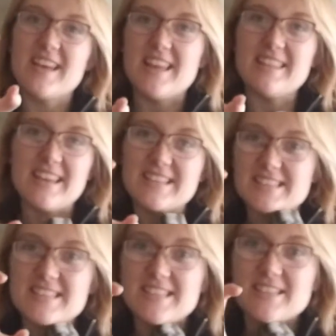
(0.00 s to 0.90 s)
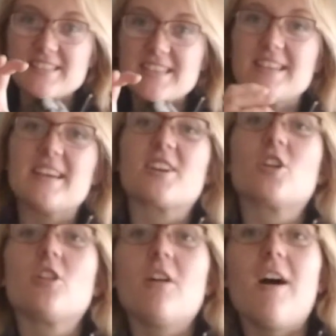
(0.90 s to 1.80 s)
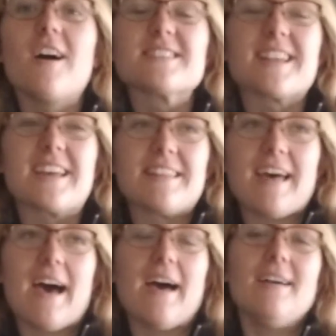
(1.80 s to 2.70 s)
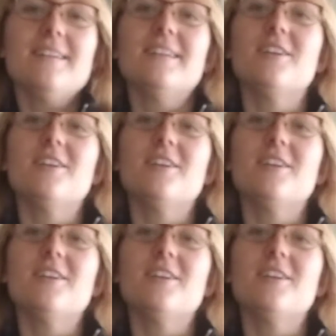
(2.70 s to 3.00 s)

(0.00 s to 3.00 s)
they can still dig their claws like that